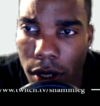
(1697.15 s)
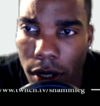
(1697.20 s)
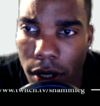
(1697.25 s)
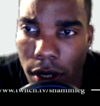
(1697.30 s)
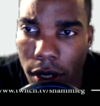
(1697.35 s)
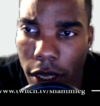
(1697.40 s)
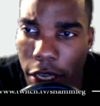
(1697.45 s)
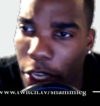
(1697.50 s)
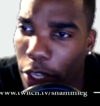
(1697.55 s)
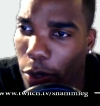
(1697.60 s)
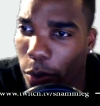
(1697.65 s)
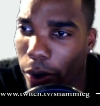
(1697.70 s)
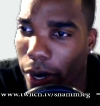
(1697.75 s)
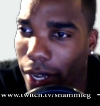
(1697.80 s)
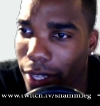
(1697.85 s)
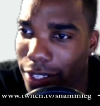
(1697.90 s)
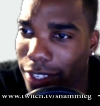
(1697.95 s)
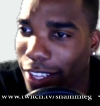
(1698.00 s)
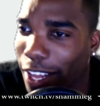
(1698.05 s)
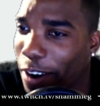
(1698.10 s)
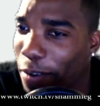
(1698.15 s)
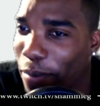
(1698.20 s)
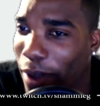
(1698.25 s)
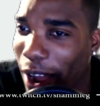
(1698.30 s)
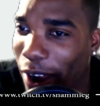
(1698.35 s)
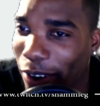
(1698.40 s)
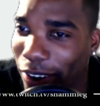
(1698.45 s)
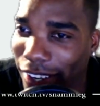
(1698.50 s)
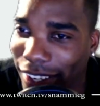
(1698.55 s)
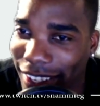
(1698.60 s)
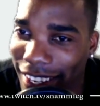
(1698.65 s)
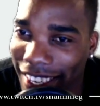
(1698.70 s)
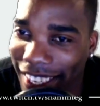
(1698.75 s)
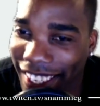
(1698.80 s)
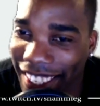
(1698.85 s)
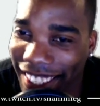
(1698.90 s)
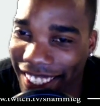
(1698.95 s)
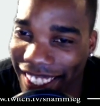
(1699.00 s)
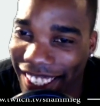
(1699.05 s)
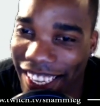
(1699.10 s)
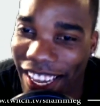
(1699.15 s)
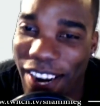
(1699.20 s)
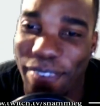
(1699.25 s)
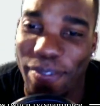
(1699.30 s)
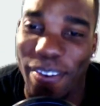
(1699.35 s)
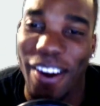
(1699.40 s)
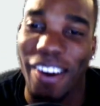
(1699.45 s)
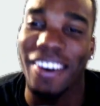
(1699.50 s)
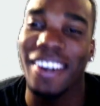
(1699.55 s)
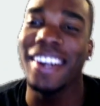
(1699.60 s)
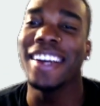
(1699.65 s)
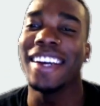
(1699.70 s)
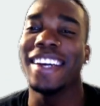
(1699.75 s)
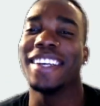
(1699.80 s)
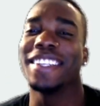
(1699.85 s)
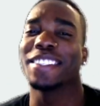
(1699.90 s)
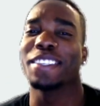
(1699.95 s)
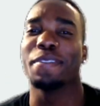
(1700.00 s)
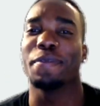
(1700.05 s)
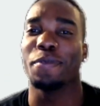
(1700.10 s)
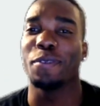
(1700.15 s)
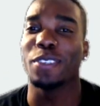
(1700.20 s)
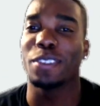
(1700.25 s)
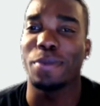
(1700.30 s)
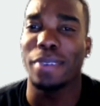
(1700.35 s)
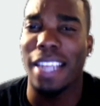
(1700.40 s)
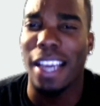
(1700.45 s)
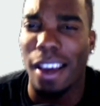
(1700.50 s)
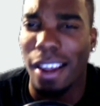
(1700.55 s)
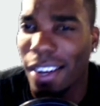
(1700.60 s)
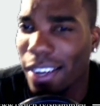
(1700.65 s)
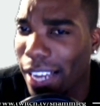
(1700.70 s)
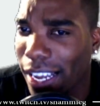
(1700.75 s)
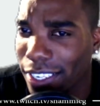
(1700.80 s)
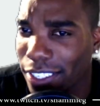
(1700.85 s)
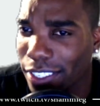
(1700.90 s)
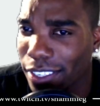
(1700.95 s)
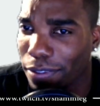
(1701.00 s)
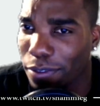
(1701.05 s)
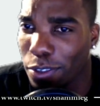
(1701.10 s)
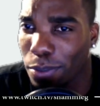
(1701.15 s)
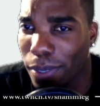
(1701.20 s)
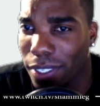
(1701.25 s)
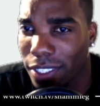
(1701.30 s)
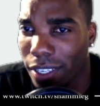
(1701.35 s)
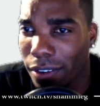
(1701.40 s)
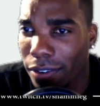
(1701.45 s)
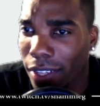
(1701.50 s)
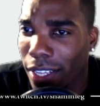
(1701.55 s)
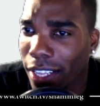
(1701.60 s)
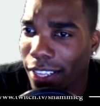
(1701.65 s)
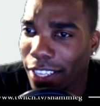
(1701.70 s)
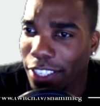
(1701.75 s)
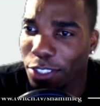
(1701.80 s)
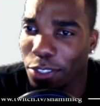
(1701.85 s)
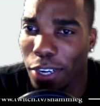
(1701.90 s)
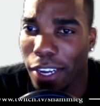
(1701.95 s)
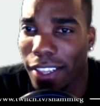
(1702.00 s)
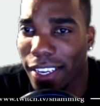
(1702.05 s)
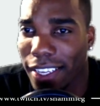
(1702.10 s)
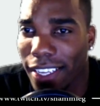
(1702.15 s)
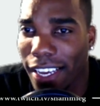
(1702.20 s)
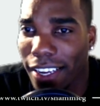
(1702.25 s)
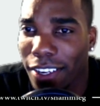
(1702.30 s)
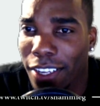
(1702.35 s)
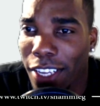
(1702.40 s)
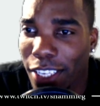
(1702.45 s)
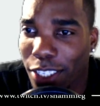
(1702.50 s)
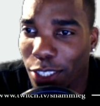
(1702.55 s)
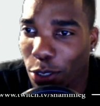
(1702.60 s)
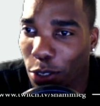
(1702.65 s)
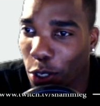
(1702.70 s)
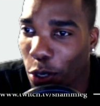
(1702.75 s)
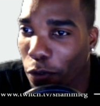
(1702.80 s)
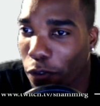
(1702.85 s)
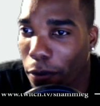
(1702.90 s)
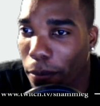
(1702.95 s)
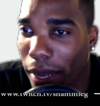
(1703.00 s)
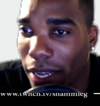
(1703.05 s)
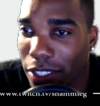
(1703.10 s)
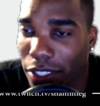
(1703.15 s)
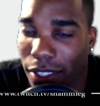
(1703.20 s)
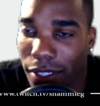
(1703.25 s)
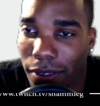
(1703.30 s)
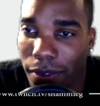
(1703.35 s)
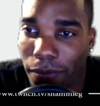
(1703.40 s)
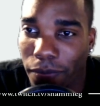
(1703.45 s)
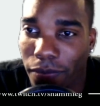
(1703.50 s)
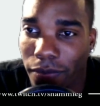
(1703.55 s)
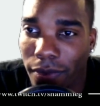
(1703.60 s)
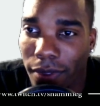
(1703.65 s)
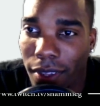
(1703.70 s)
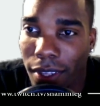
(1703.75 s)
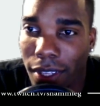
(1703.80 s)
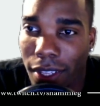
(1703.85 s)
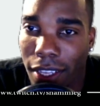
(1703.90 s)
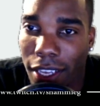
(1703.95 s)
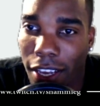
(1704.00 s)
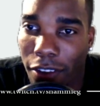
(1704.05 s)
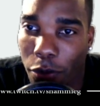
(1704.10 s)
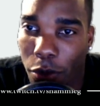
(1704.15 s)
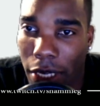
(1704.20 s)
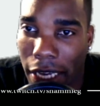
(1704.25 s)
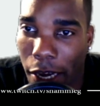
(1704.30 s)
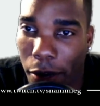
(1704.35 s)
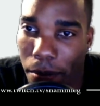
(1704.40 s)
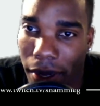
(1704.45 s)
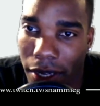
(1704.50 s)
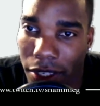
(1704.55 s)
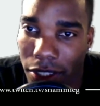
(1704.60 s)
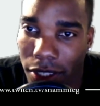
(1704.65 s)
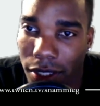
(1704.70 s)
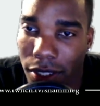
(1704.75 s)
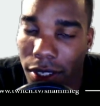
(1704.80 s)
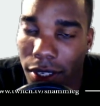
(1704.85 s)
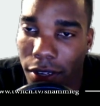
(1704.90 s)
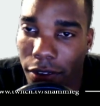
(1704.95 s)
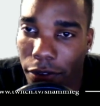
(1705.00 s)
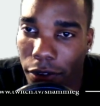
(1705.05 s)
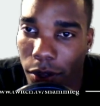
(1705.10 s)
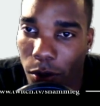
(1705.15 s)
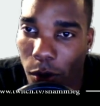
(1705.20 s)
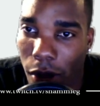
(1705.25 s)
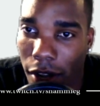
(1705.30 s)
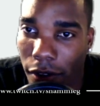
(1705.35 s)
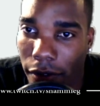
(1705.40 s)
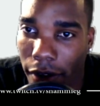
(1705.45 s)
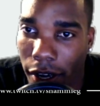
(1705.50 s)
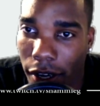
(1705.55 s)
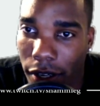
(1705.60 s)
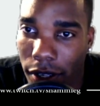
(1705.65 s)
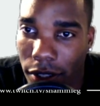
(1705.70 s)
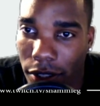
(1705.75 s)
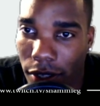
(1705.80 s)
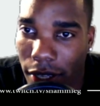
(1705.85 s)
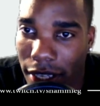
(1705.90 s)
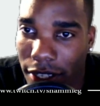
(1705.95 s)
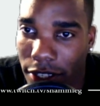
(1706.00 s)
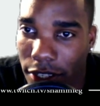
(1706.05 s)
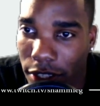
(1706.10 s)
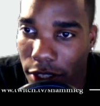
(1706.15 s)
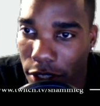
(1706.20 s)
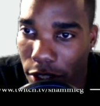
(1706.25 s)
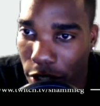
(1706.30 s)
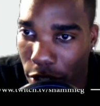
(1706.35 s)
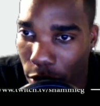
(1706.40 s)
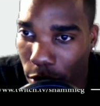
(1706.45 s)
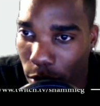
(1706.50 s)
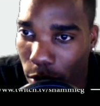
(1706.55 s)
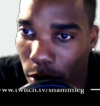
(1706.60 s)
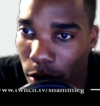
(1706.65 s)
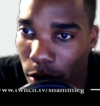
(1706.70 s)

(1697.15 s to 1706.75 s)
Either way, it's a lot of power. It's a lot of power. It's confusing me now. I just confused myself. Let's try that again. So 2 for Benjin, if we count Benjin for the Wildfire. So that's 2.